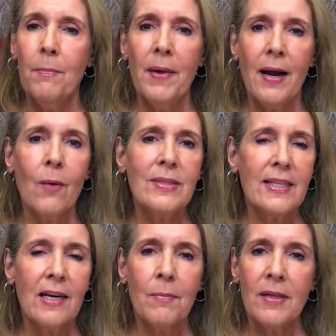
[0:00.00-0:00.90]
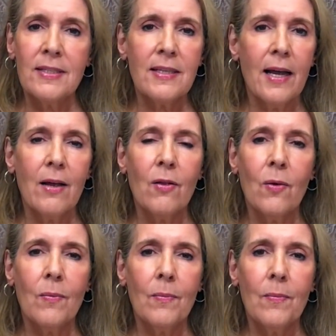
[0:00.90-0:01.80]
but I always get them on
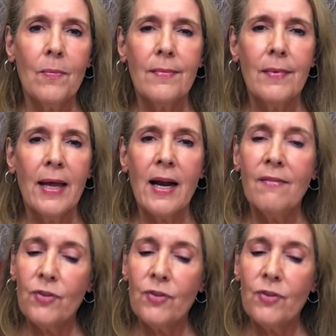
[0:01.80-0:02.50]
sale And I've